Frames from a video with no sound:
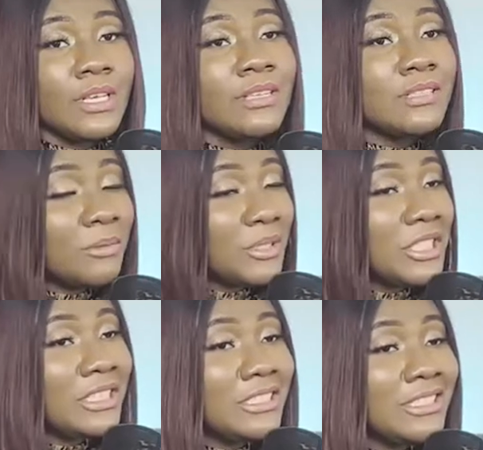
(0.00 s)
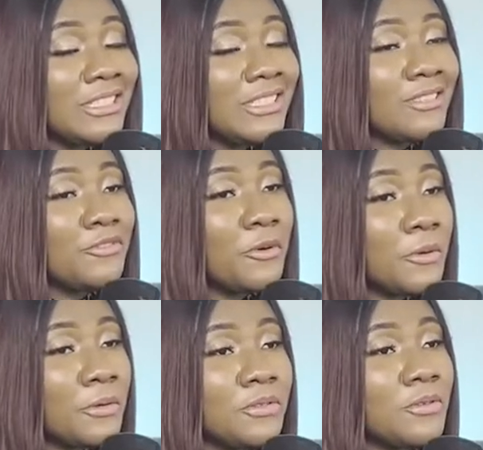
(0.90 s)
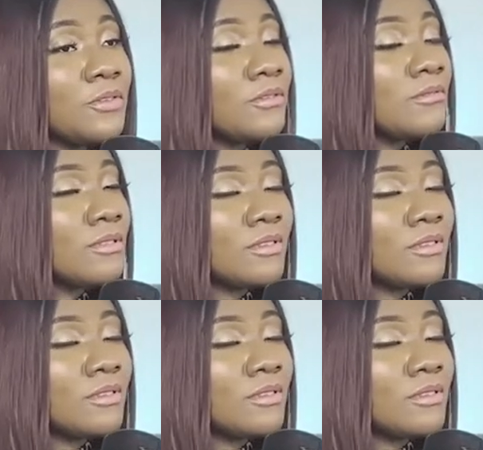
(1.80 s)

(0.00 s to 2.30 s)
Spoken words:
Some churches focus on